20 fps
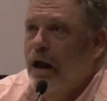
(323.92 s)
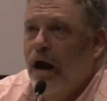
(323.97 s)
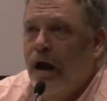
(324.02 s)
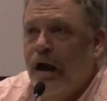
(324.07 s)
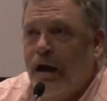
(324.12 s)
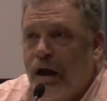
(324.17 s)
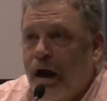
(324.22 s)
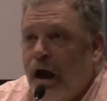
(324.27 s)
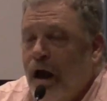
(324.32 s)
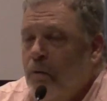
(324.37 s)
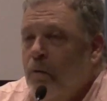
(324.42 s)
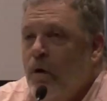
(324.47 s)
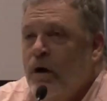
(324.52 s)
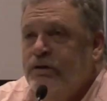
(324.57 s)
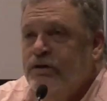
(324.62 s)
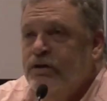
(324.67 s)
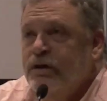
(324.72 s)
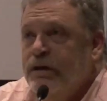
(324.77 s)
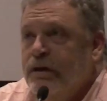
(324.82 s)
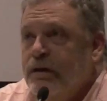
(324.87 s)
I, I
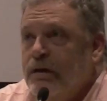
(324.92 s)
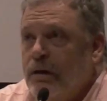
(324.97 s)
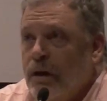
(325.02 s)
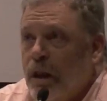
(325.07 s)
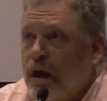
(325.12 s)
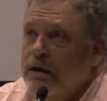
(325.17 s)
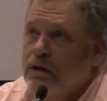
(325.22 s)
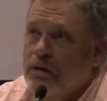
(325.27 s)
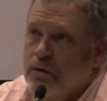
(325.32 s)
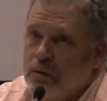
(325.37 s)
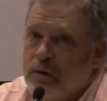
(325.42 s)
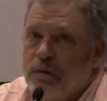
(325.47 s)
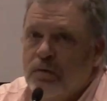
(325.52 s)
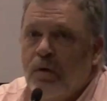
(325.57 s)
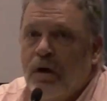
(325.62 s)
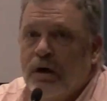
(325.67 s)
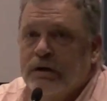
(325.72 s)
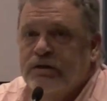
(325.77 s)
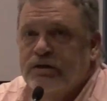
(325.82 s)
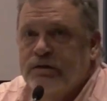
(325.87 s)
watch it like you would
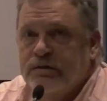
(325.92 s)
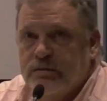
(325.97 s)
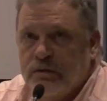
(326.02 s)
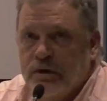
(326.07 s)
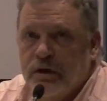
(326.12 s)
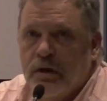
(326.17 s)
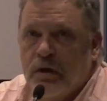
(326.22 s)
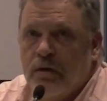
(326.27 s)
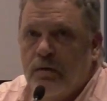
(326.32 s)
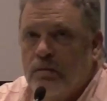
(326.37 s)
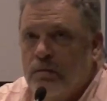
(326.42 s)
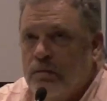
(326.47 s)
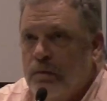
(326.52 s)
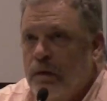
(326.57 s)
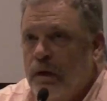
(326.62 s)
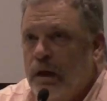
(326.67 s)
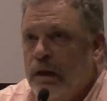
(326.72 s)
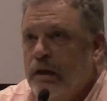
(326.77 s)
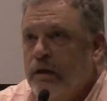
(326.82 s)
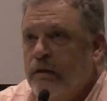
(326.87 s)
watch, you know,
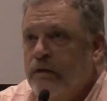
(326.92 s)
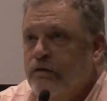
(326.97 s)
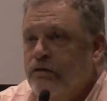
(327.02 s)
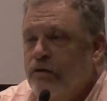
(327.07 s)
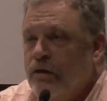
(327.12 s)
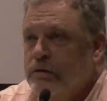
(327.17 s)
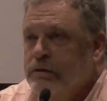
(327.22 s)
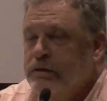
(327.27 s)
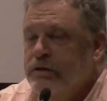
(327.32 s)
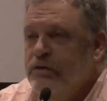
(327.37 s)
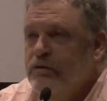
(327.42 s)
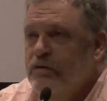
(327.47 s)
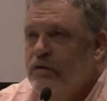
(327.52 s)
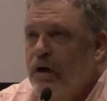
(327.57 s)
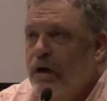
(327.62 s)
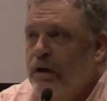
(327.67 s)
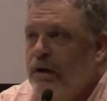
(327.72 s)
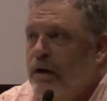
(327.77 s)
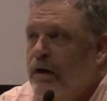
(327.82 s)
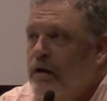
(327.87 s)
any of the shows you're
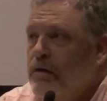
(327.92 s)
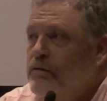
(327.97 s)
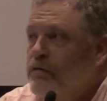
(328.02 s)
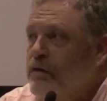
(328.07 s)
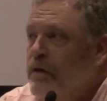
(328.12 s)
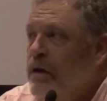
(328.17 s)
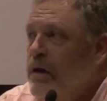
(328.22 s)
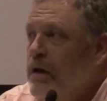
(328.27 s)
fond of.